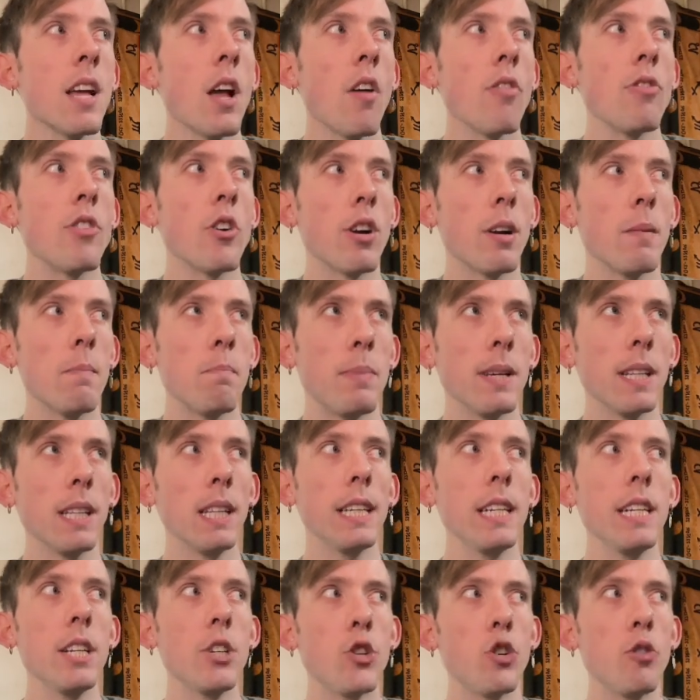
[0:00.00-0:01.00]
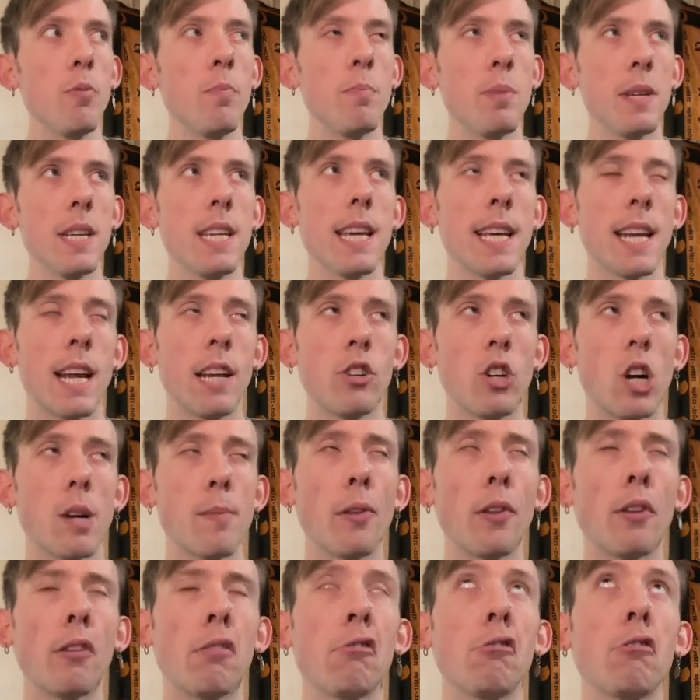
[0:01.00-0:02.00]
their ability to be, and I talk
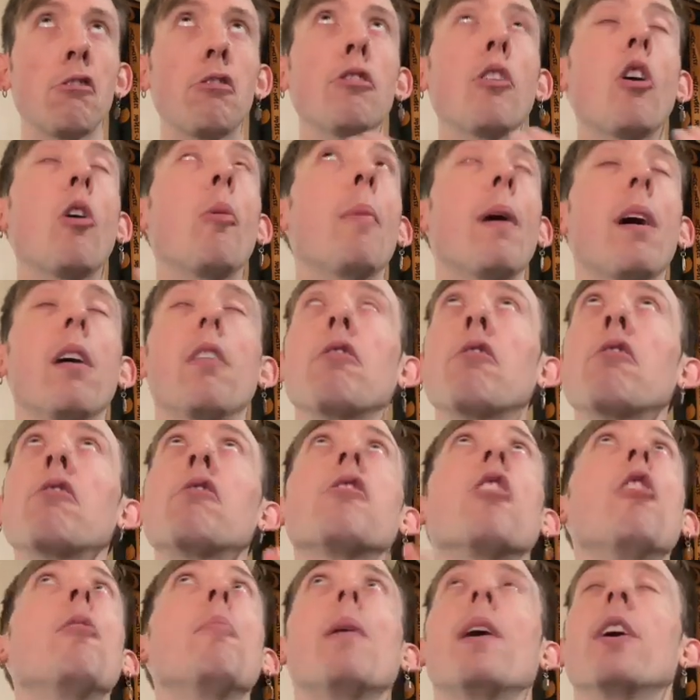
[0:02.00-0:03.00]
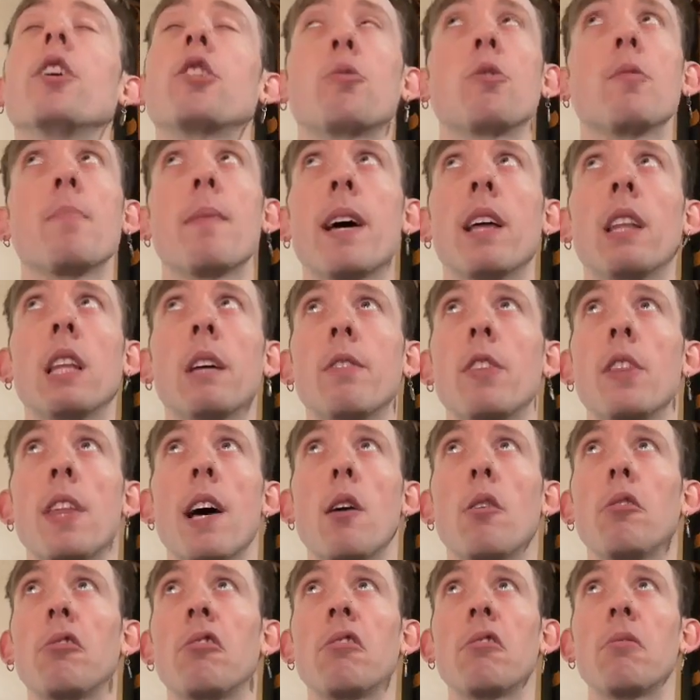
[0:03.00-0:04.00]
about this so much with my 11th
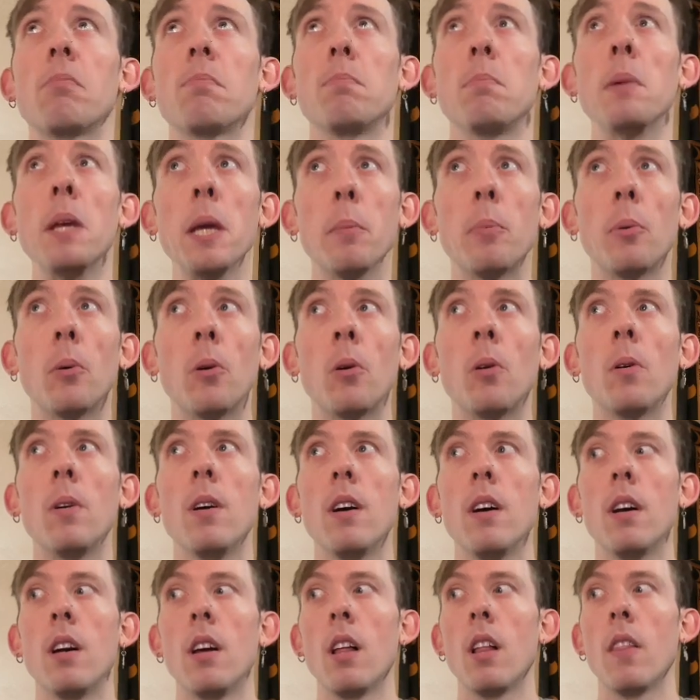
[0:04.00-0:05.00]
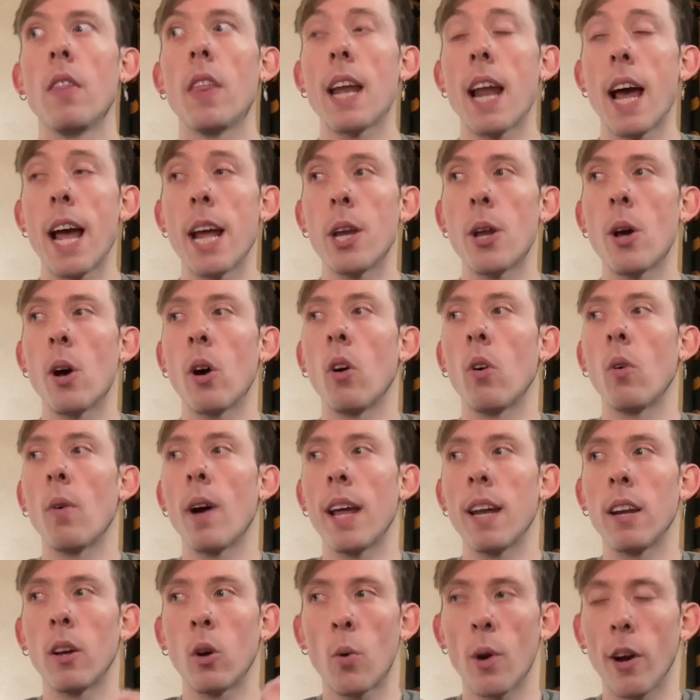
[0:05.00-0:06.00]
house people that I know
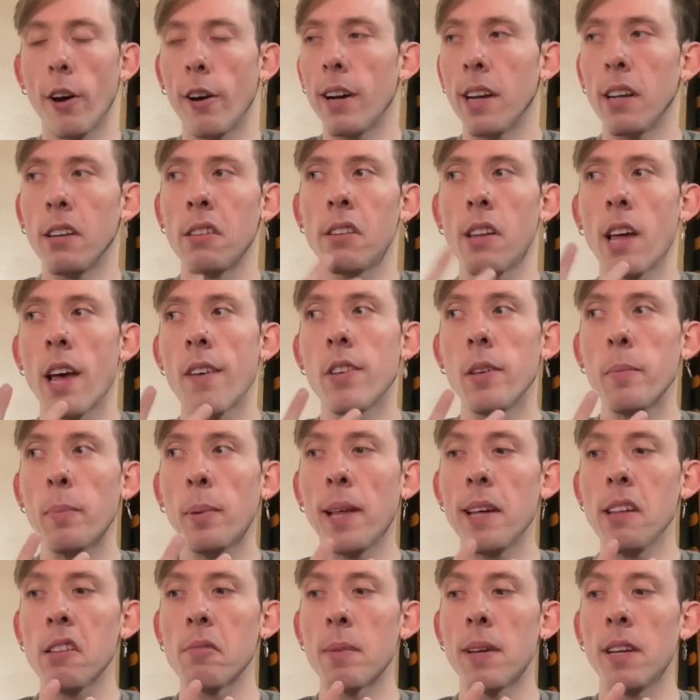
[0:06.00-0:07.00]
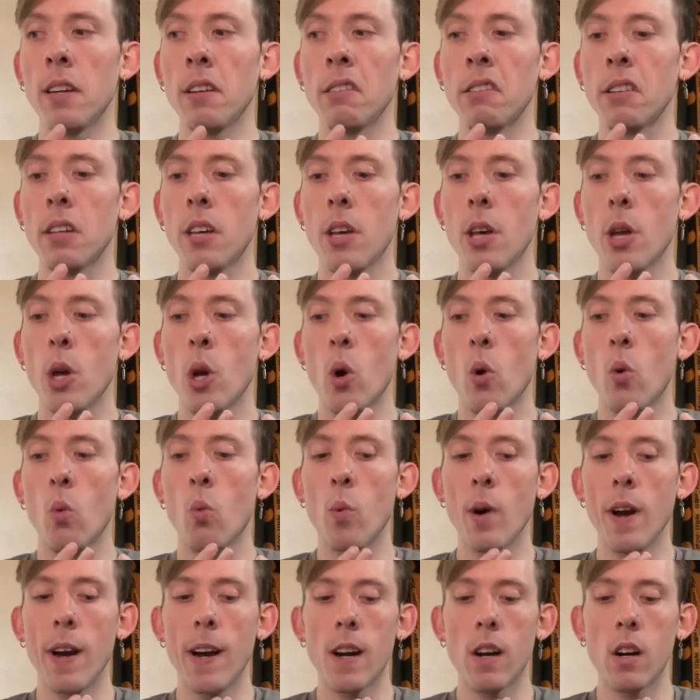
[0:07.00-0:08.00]
and Aquarius heavy placements,
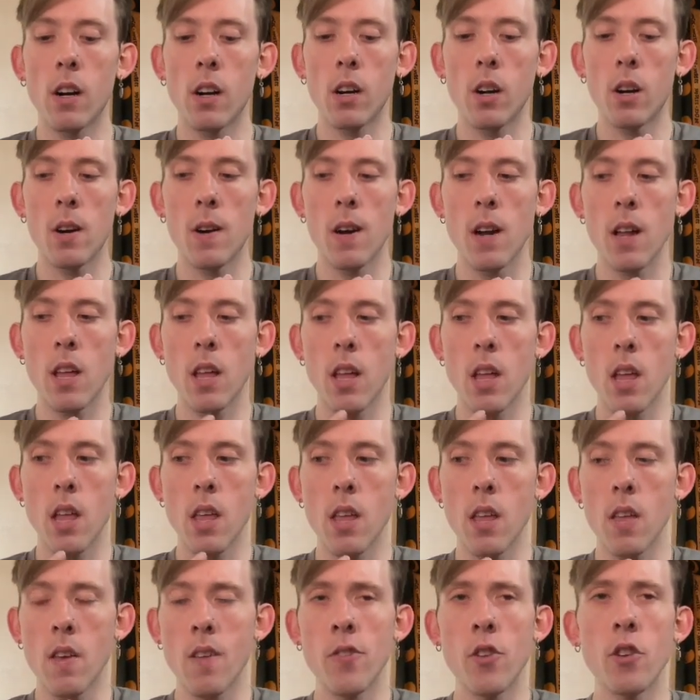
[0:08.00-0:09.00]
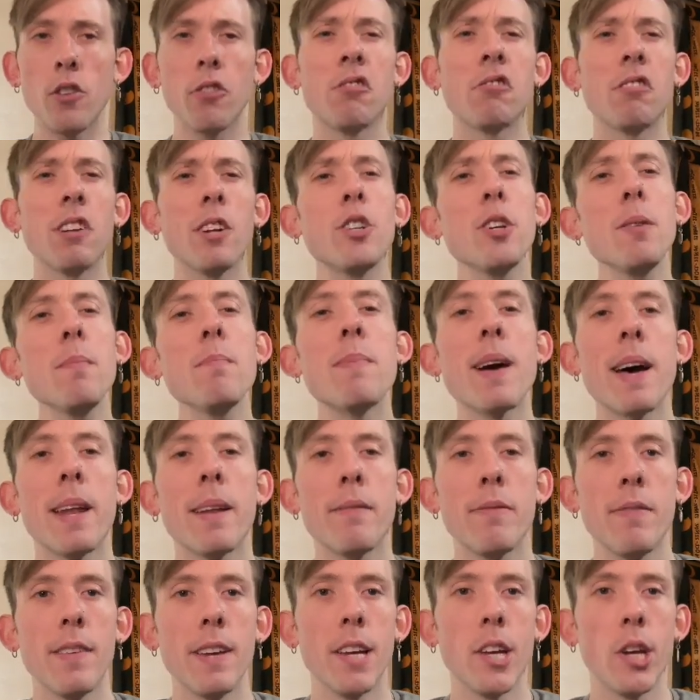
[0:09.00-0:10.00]
where there's such a
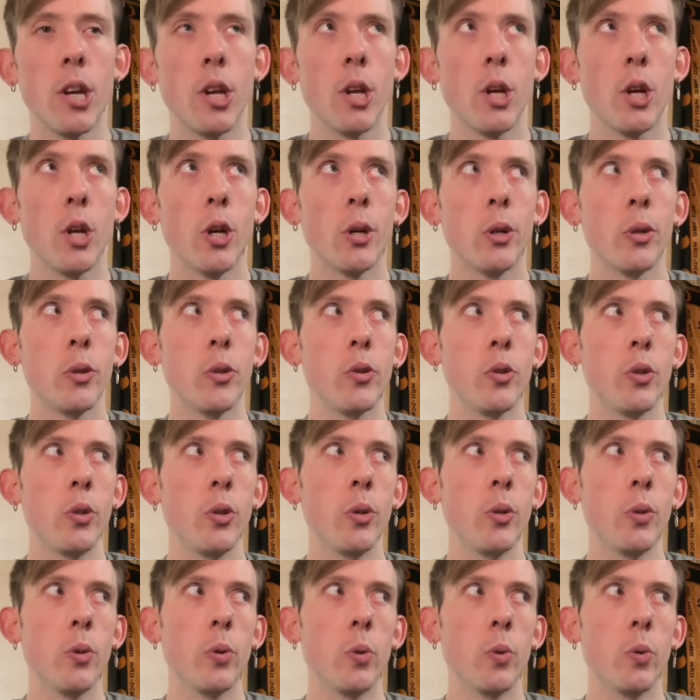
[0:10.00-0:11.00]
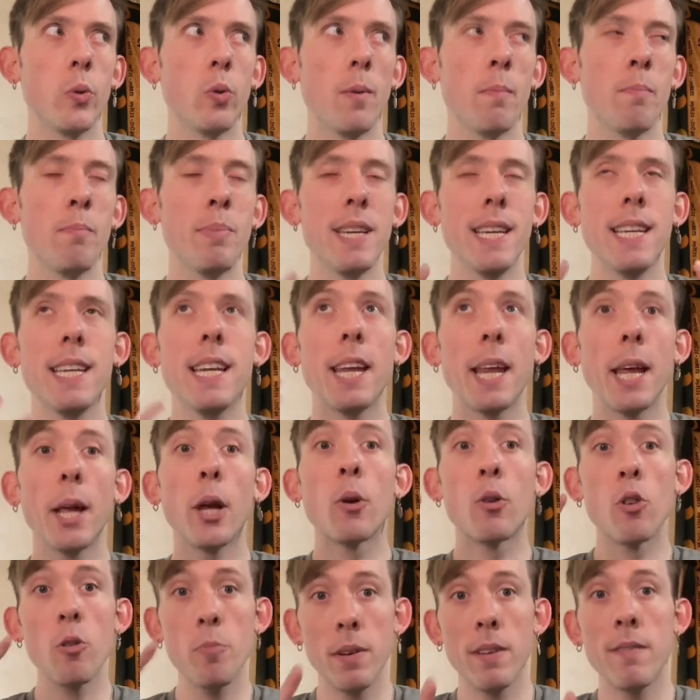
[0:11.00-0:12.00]
benefit to being in a
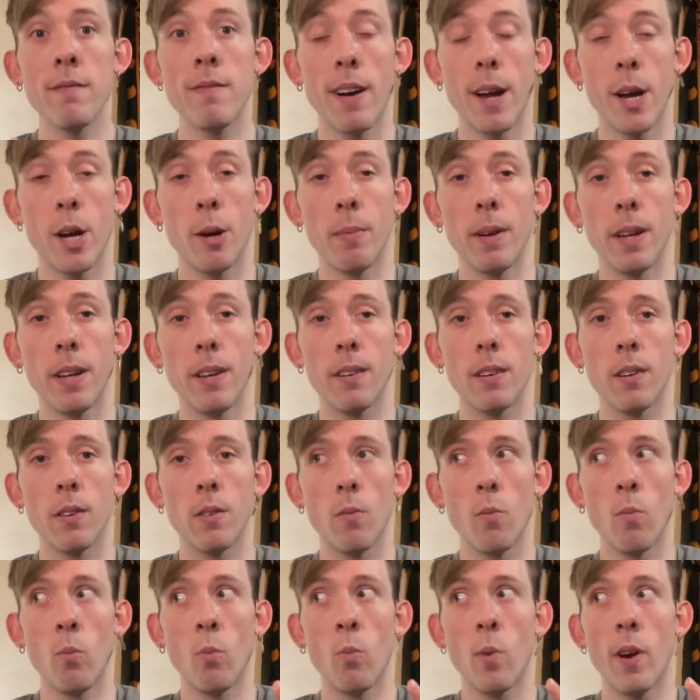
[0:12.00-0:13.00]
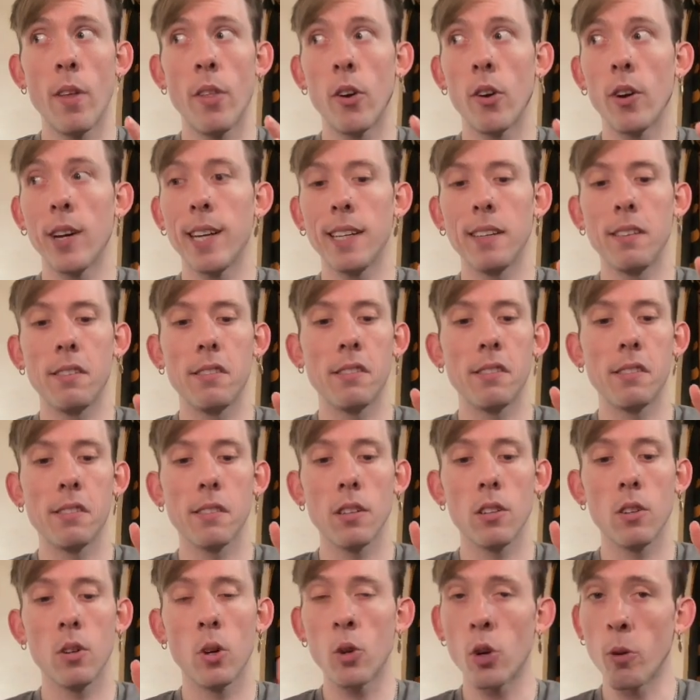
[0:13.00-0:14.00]
group environment, whether it's
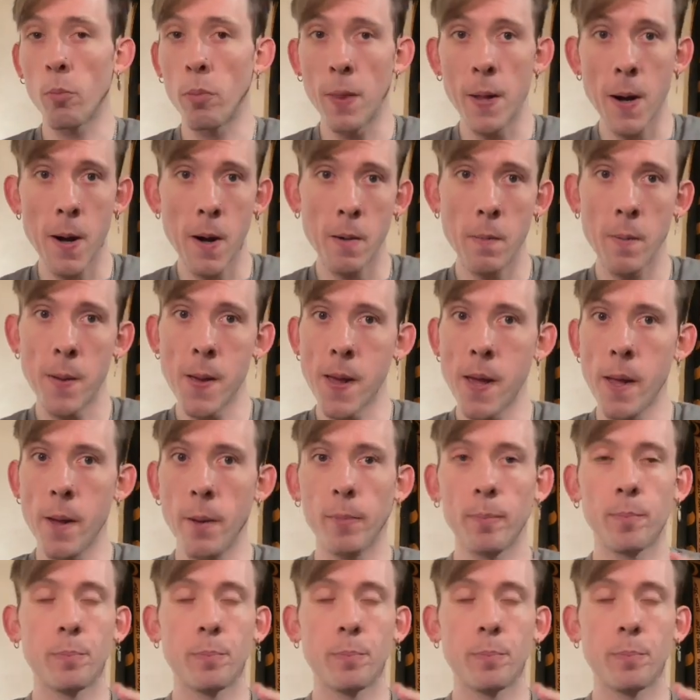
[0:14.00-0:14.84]
group therapy,